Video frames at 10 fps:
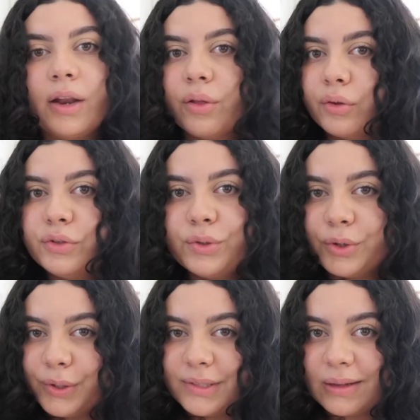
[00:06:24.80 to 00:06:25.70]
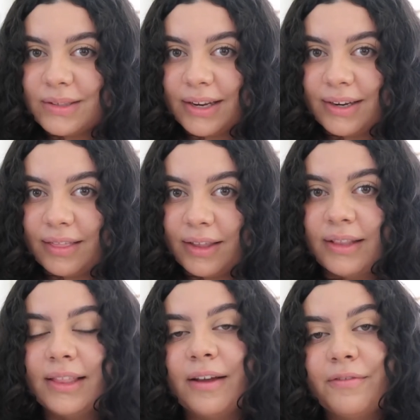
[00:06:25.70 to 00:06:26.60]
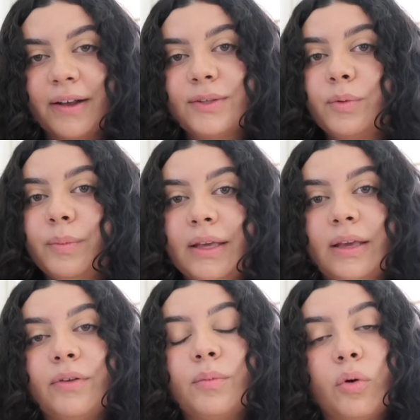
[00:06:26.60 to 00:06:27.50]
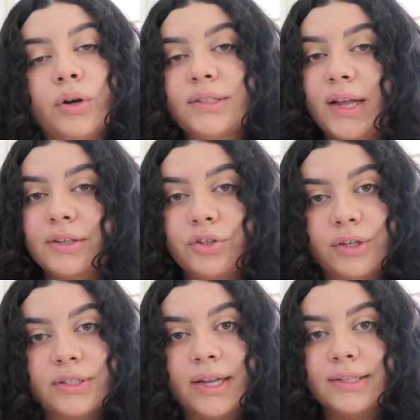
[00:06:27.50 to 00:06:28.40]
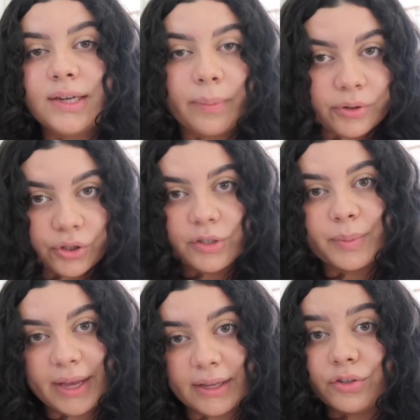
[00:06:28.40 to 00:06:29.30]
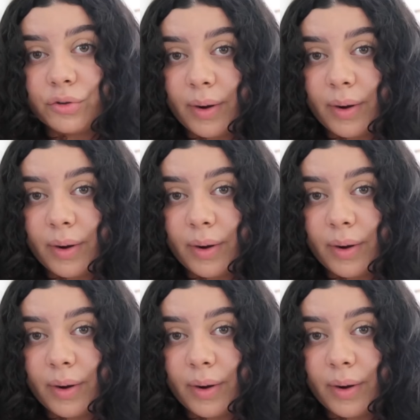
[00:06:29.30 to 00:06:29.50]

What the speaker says: And although 2 degrees sounds like nothing, the effects will be even more disastrous as temperatures begin to